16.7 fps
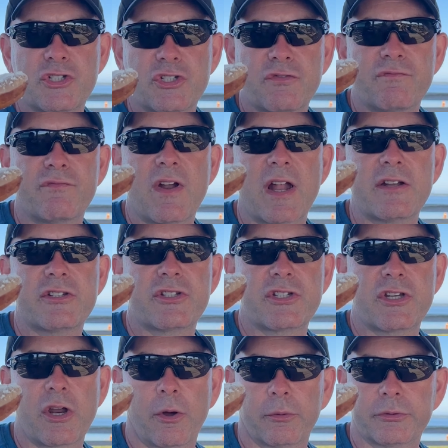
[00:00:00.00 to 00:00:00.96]
Uh, the
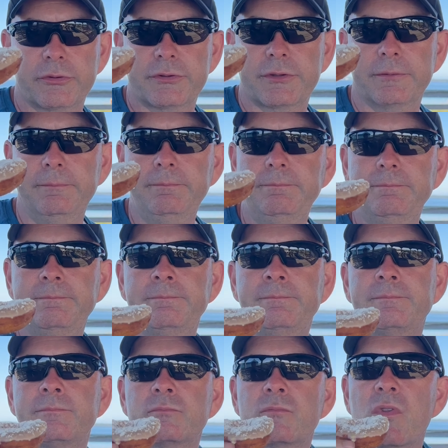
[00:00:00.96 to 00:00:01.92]
French toast
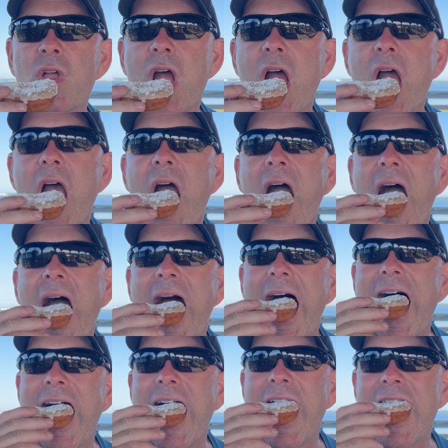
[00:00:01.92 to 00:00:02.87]

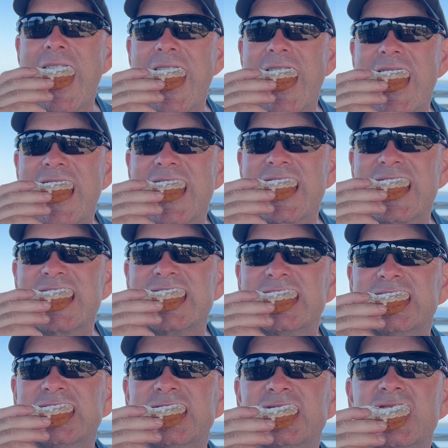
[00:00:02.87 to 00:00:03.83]
donut,
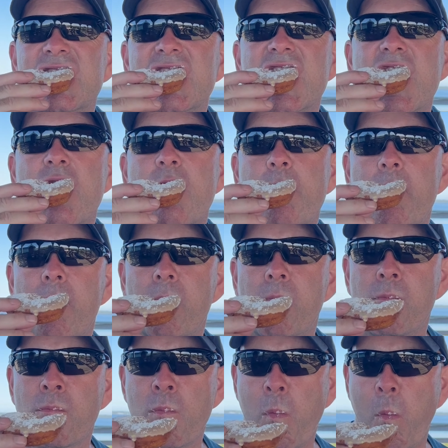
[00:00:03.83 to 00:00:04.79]
crispy on the,
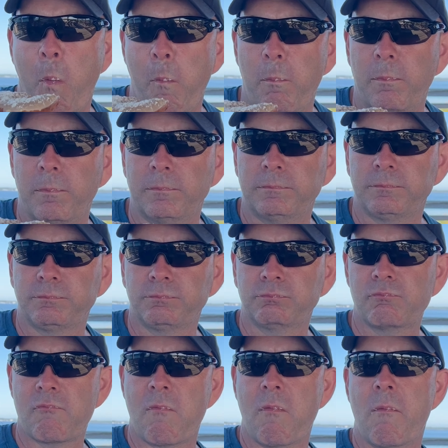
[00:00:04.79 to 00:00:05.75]
like an extra
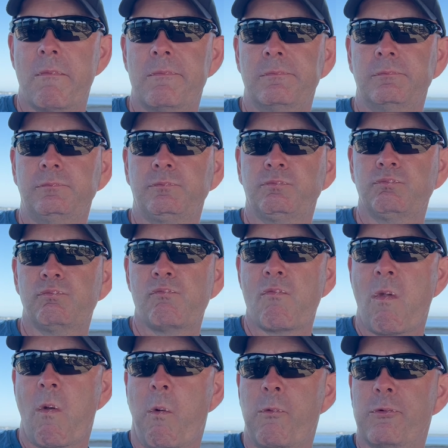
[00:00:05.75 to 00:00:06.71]
layer of crisp,
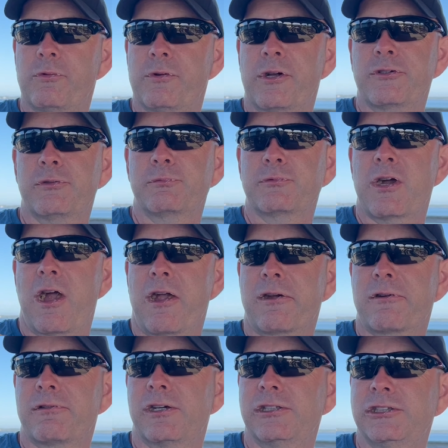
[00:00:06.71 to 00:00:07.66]
and it tasted
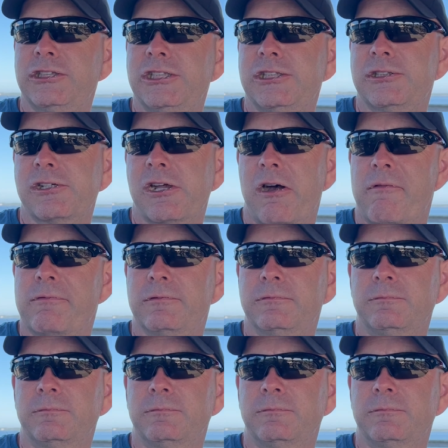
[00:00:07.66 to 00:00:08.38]
just like French toast.